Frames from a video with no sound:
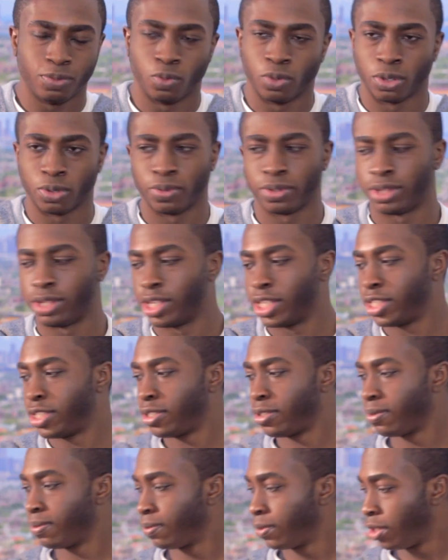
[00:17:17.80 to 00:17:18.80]
work with
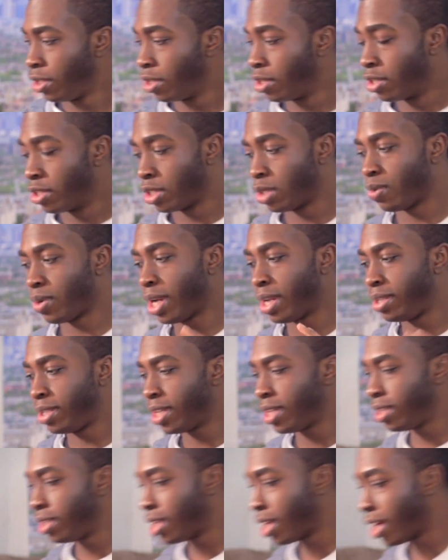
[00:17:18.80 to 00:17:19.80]
this. So what I did